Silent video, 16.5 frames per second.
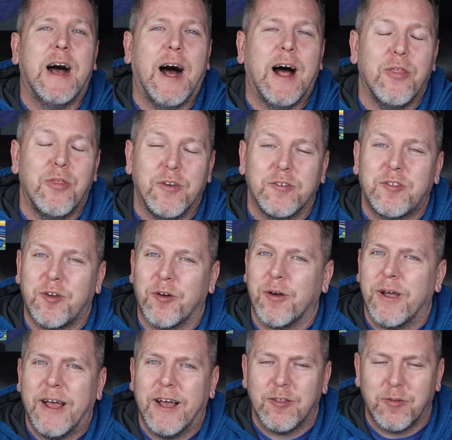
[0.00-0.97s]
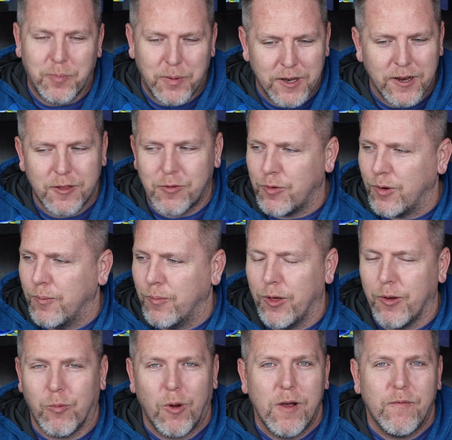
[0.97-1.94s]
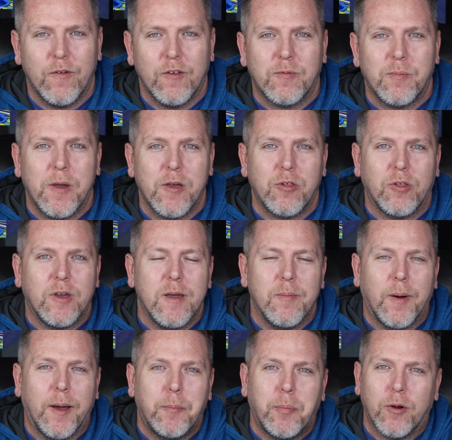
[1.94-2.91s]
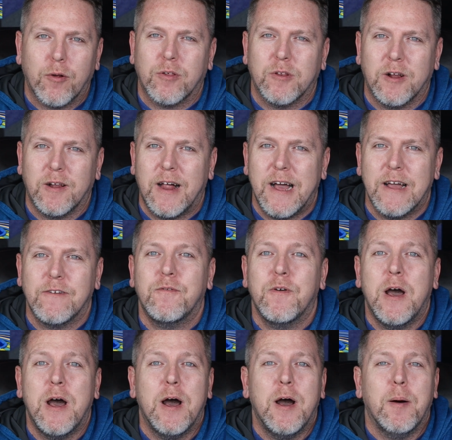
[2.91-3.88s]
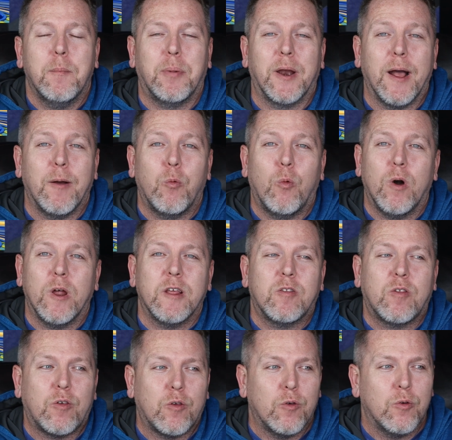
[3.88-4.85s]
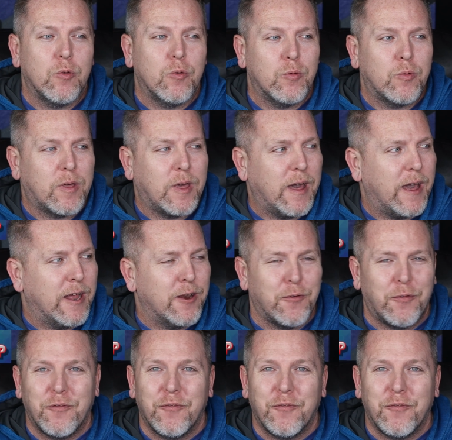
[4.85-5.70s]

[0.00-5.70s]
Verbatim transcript: Uh, this year has been extremely rough, especially in my personal life, but I wanted to kind of